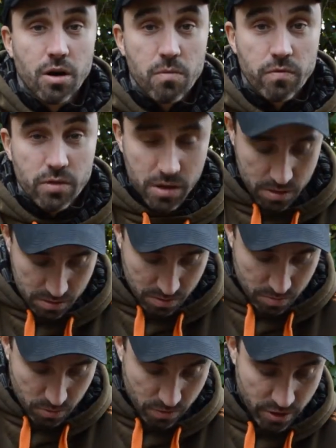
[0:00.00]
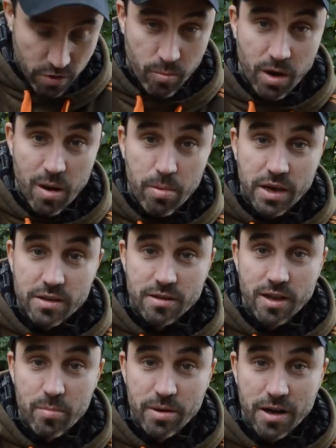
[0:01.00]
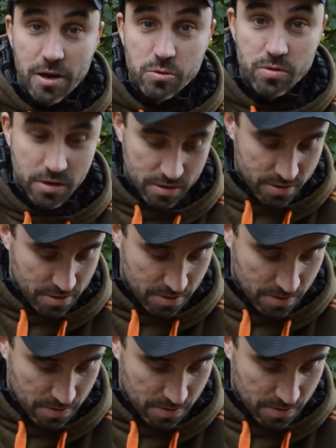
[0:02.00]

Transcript: Hopefully moving over my bait, that'd be nice, wouldn't it?